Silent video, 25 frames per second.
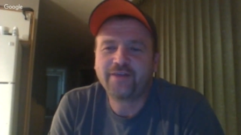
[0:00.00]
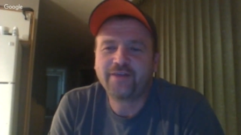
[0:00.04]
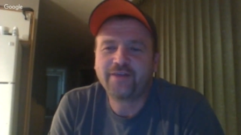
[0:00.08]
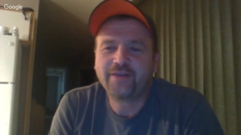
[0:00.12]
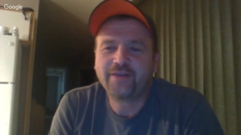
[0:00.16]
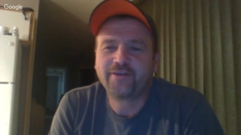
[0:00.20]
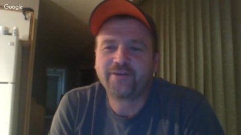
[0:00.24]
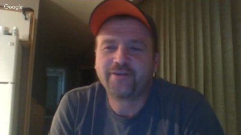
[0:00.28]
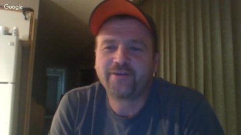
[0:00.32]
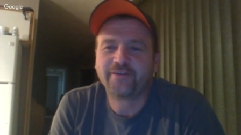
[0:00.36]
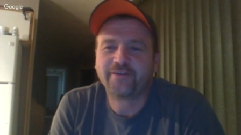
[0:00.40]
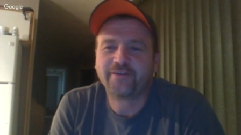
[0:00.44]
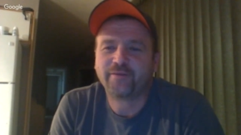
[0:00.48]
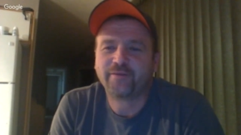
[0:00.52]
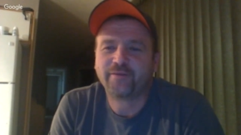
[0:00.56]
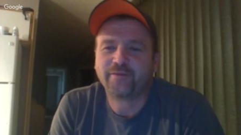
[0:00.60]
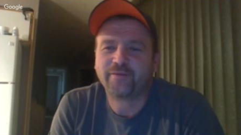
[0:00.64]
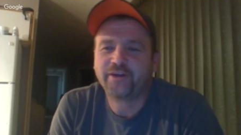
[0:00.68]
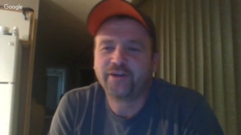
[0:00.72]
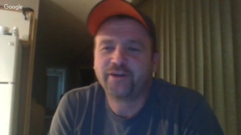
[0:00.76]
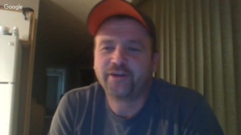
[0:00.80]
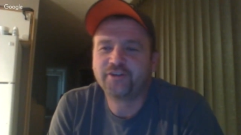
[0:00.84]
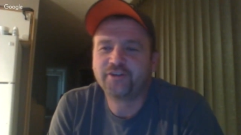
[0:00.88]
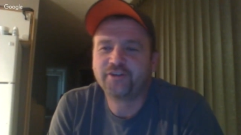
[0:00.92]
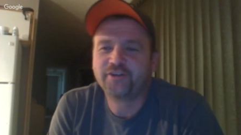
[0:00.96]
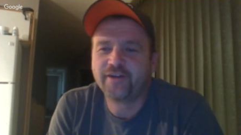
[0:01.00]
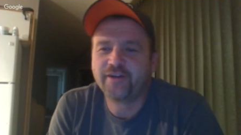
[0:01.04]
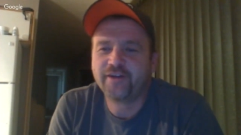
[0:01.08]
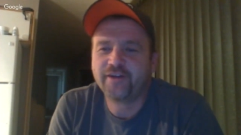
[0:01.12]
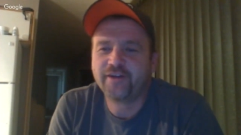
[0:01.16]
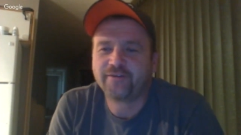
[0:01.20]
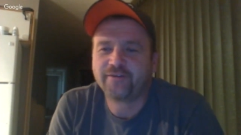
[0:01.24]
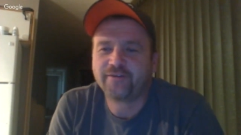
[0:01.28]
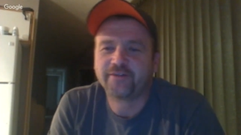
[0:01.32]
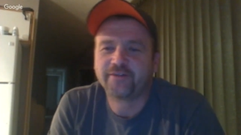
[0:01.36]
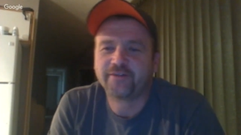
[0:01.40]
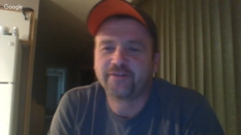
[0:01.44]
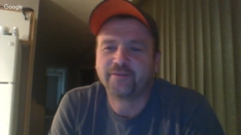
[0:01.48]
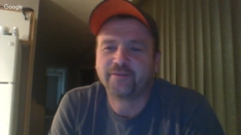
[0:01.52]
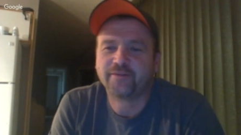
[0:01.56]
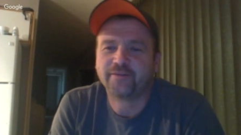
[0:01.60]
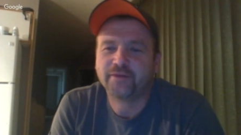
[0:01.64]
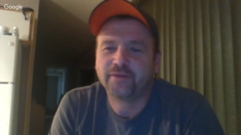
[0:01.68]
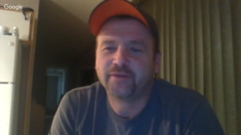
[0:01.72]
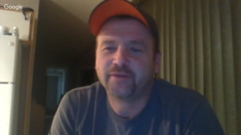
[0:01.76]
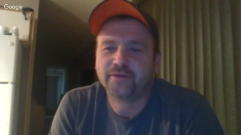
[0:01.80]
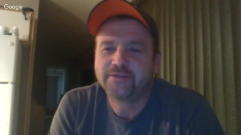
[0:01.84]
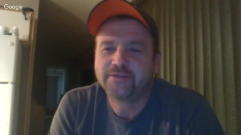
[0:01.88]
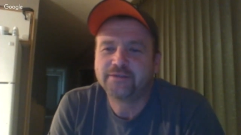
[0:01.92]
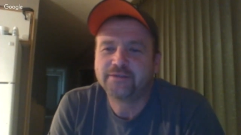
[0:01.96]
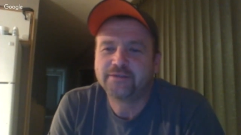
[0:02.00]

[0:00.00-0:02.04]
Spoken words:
I don't have a hot tub. I should have a hot tub.